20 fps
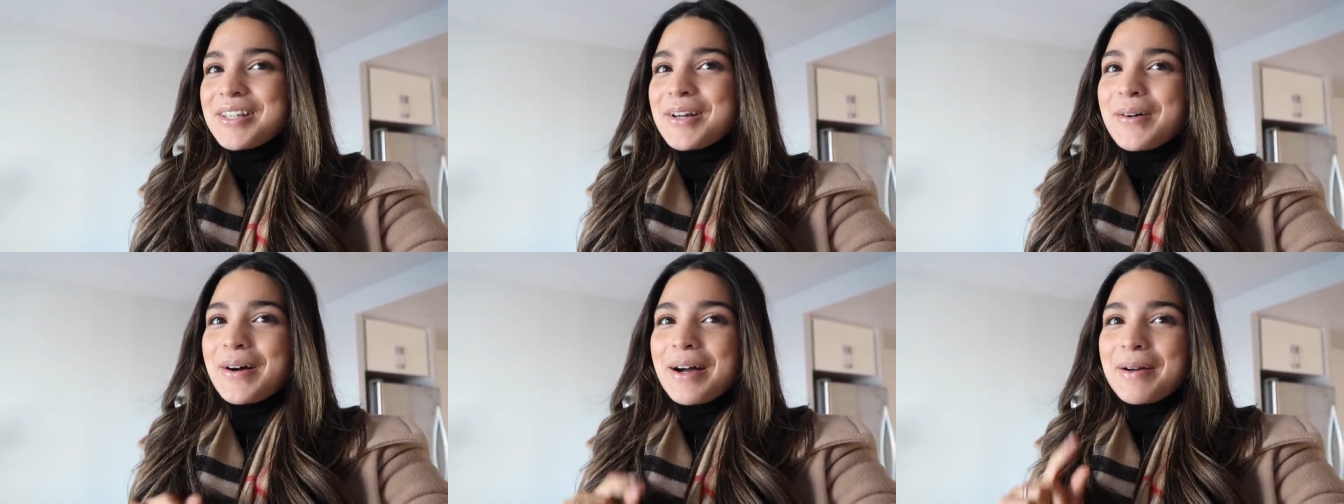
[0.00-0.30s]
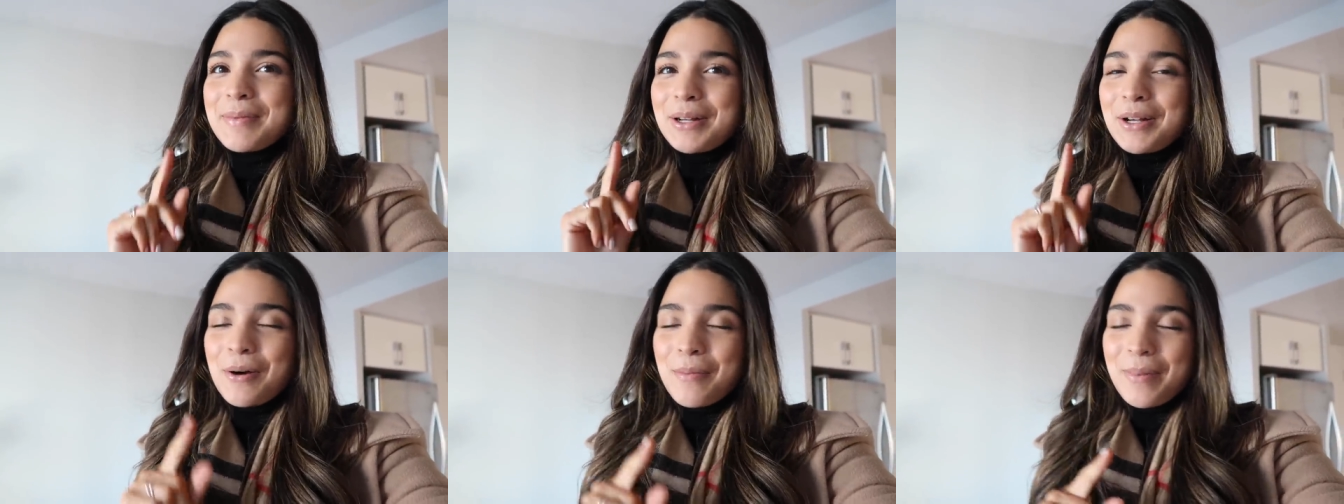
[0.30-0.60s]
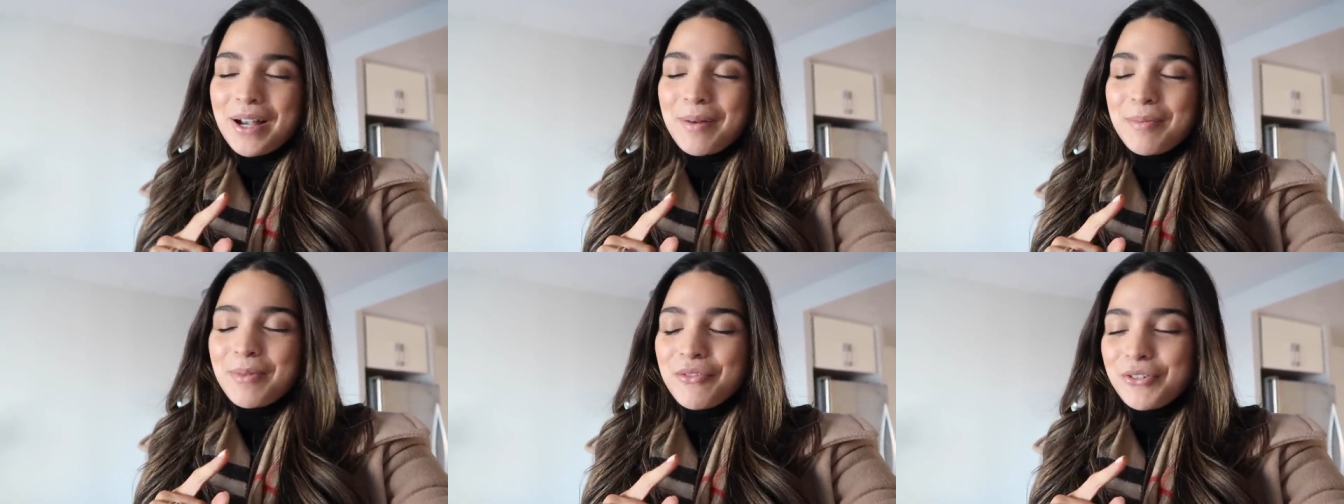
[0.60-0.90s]
so I'm gonna go
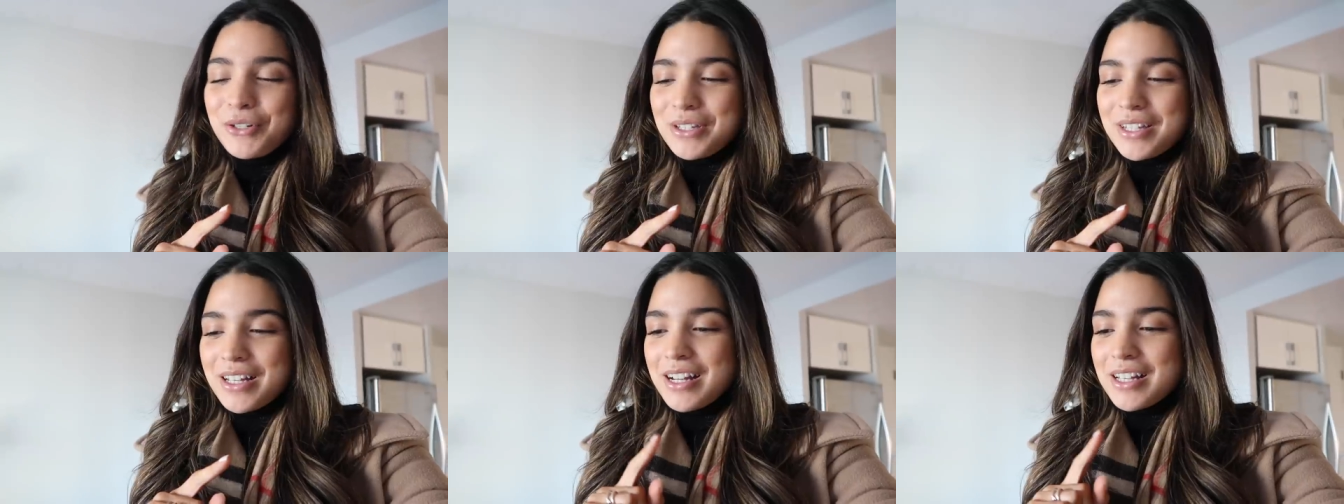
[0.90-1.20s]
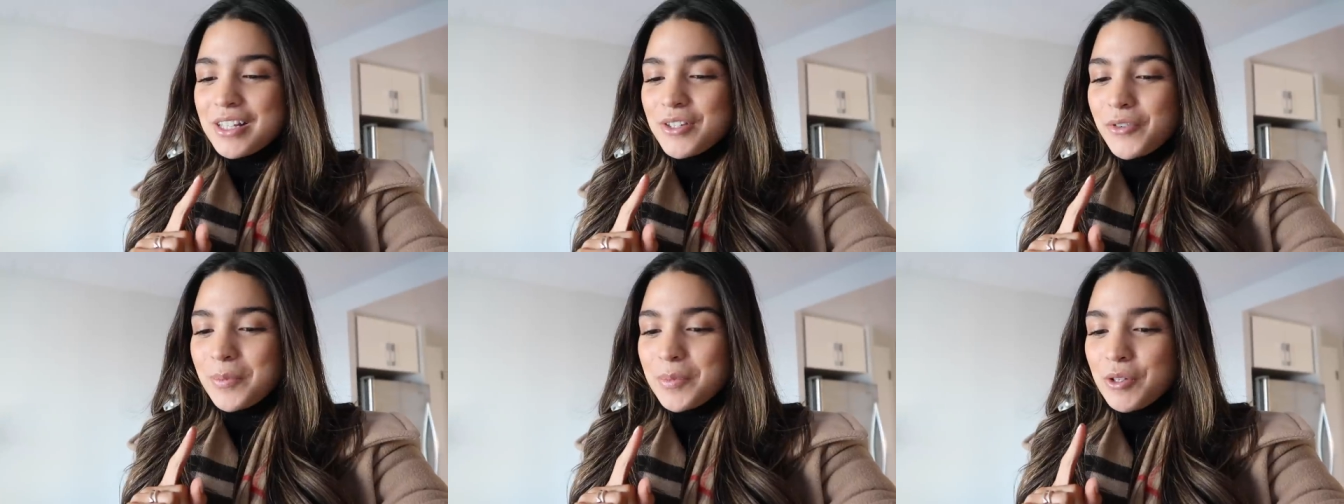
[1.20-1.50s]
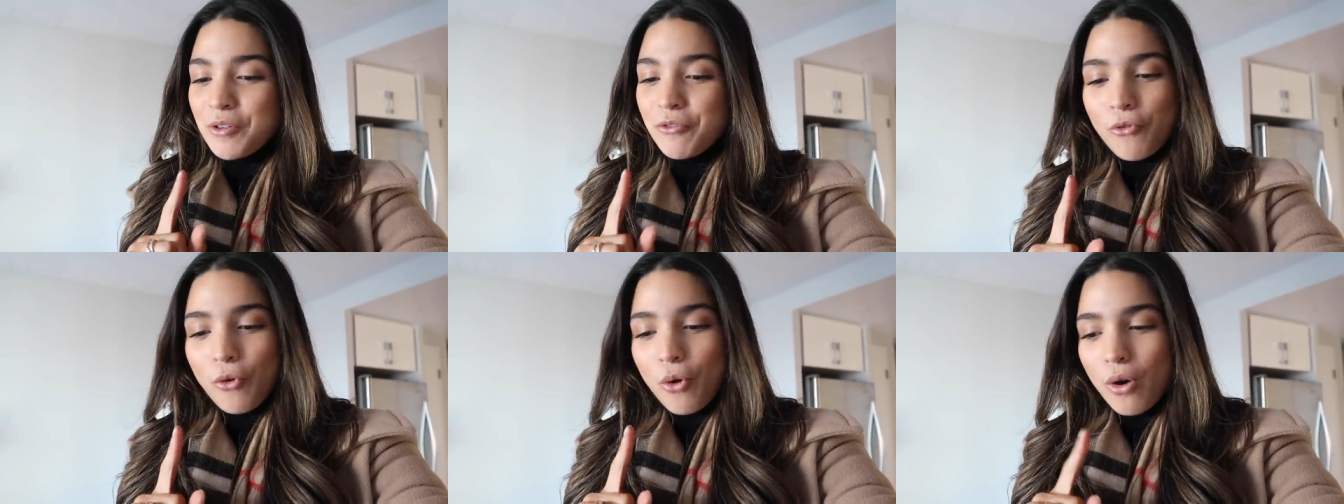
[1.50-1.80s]
pick up the full size from
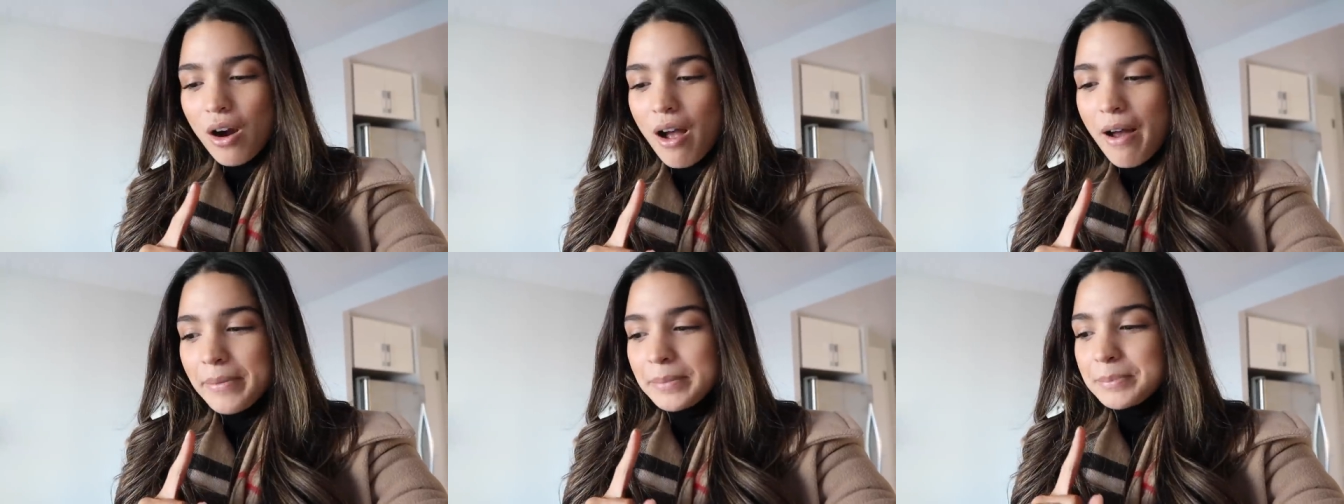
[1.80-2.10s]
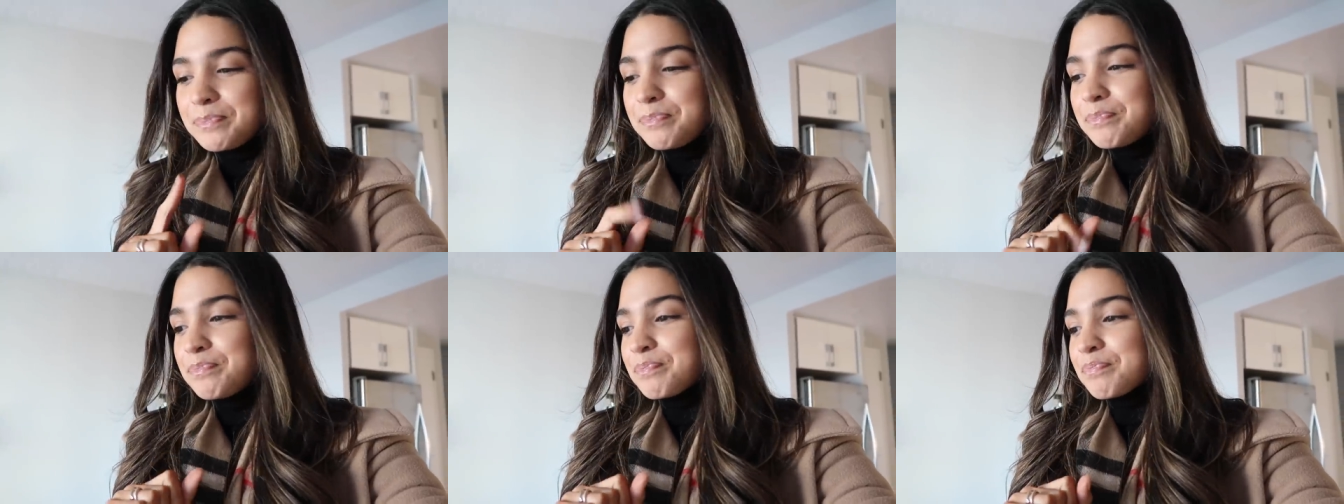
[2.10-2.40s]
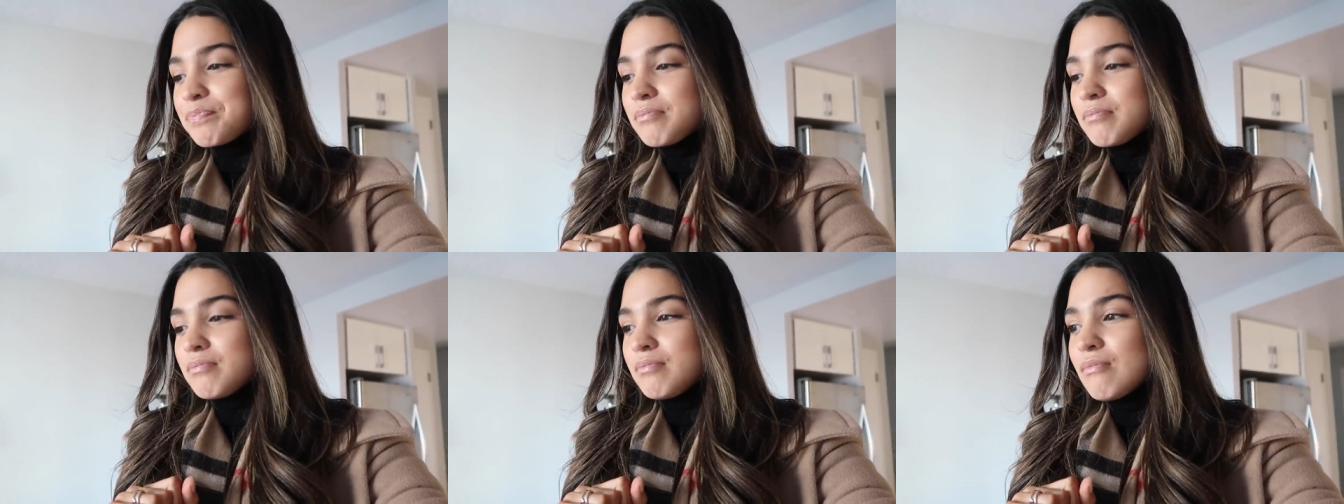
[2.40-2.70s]
Sephora
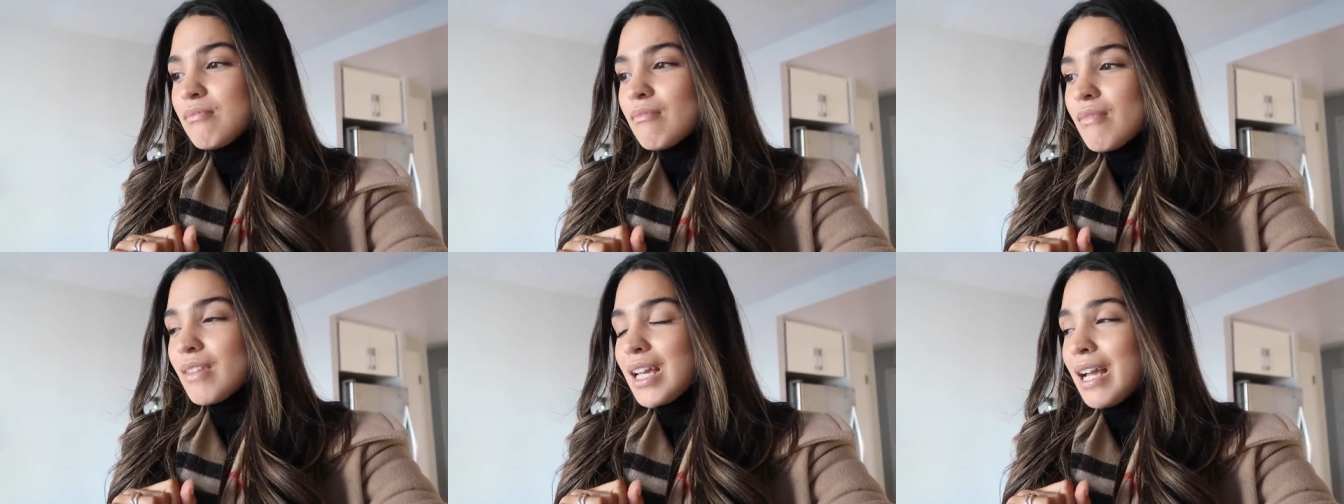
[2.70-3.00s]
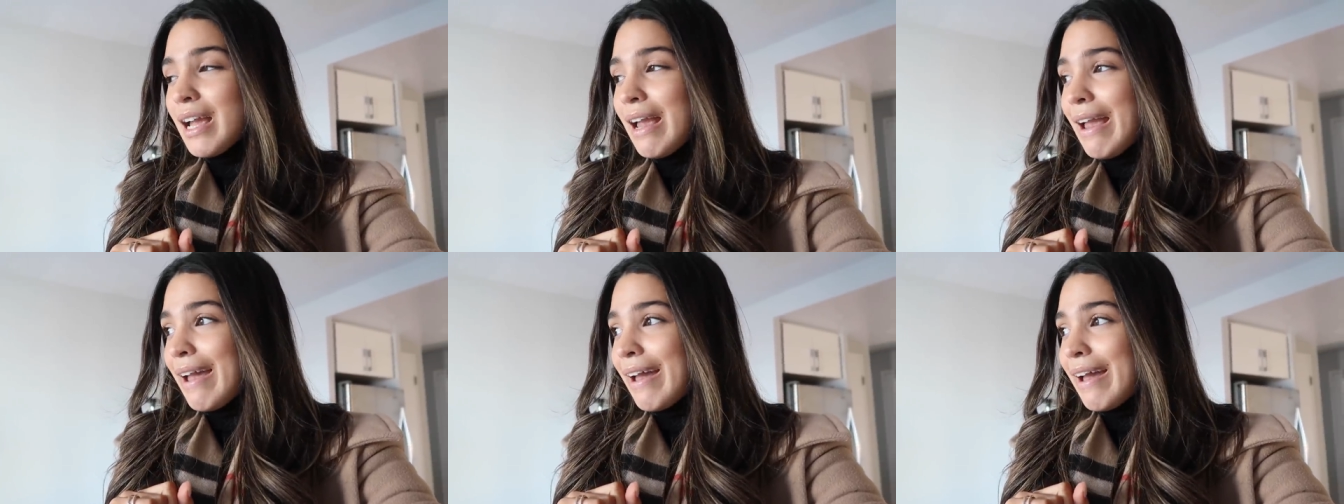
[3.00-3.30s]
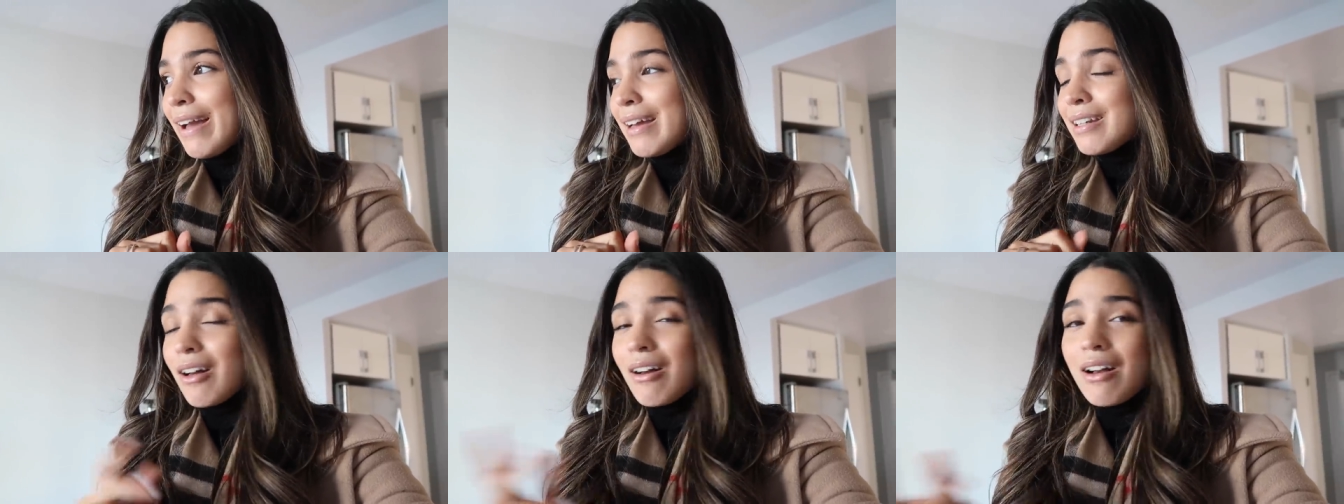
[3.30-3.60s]

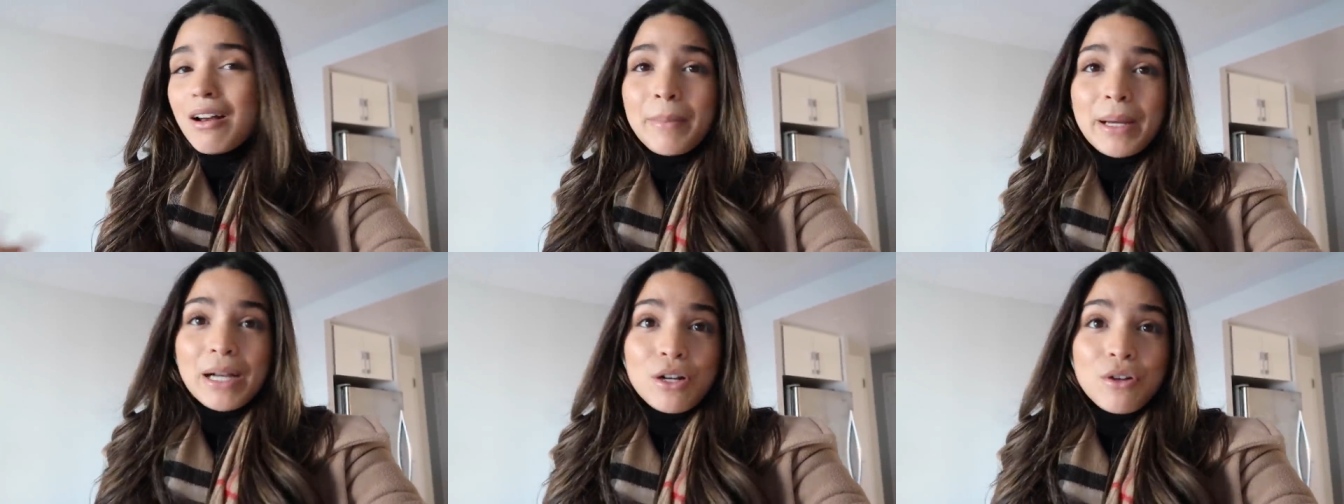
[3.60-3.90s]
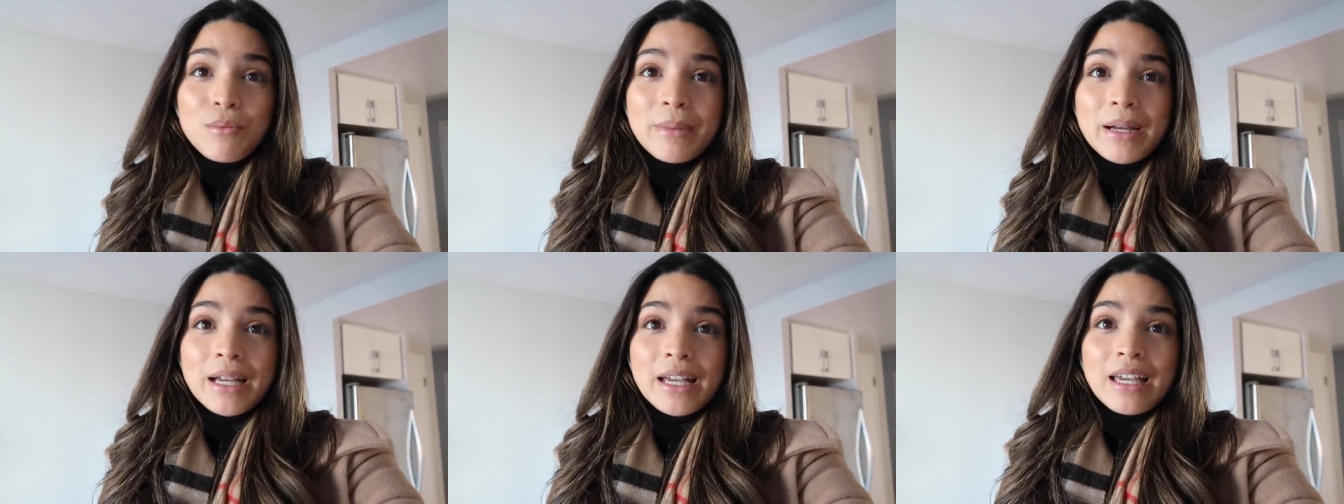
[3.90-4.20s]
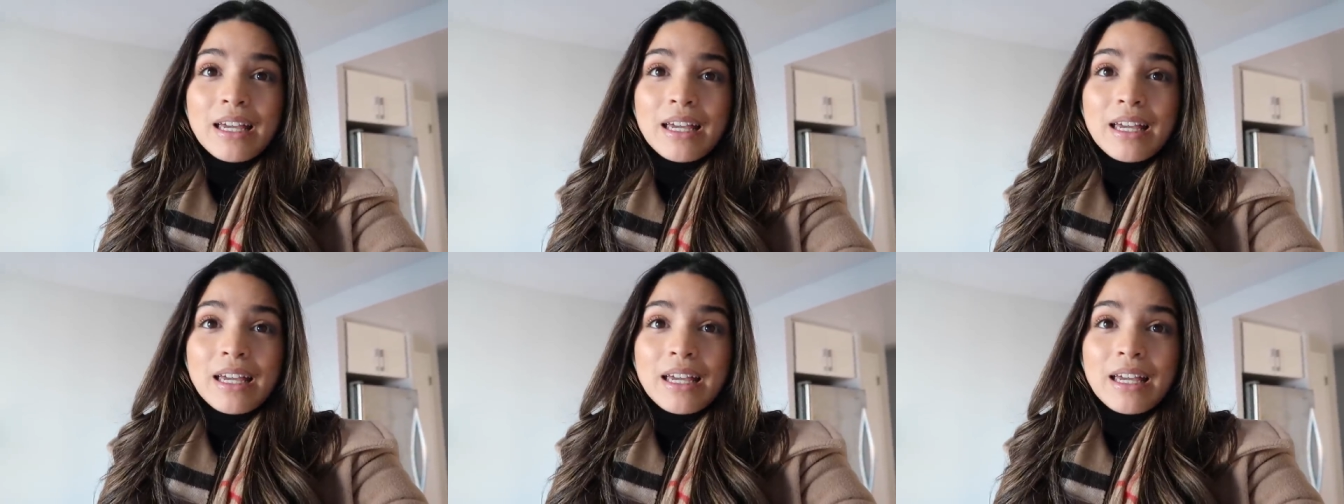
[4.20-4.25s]
and I'll come back home.